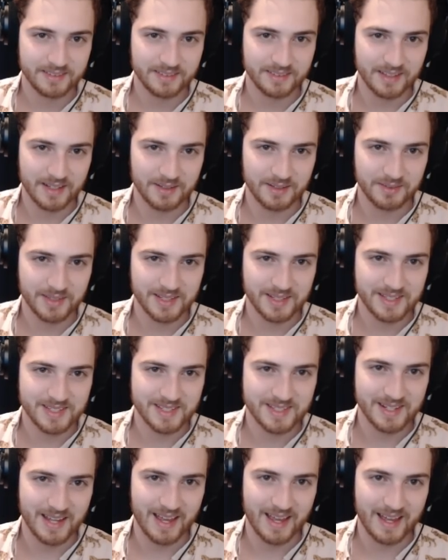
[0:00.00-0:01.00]
I don't think it's
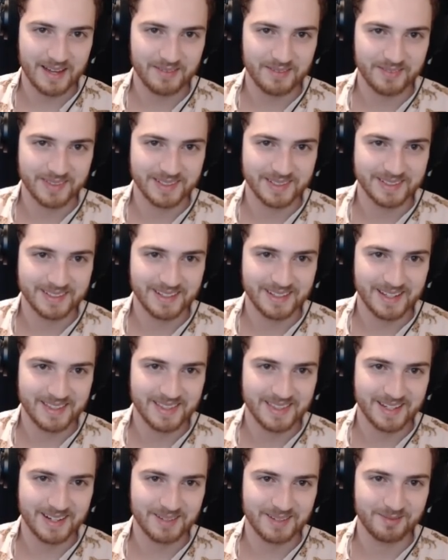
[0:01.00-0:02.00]
going to happen. I
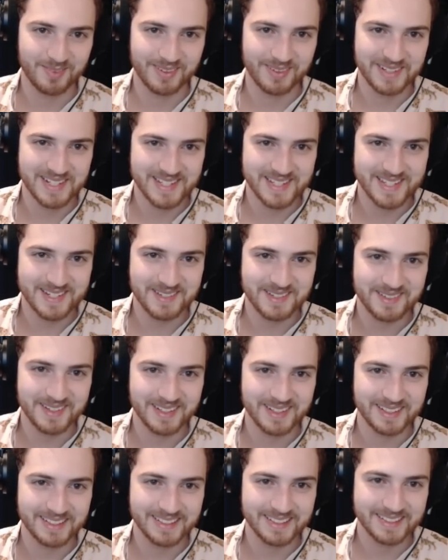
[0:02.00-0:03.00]
think our board is too
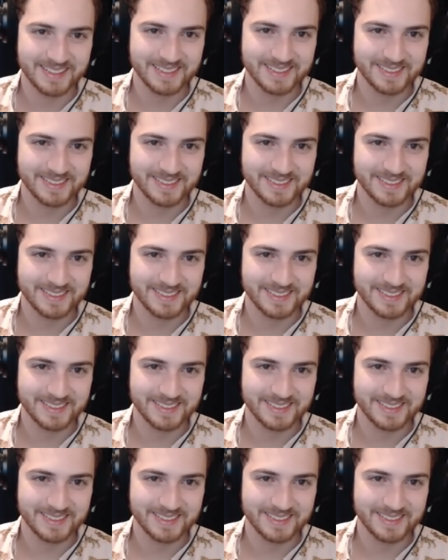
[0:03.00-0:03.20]
good.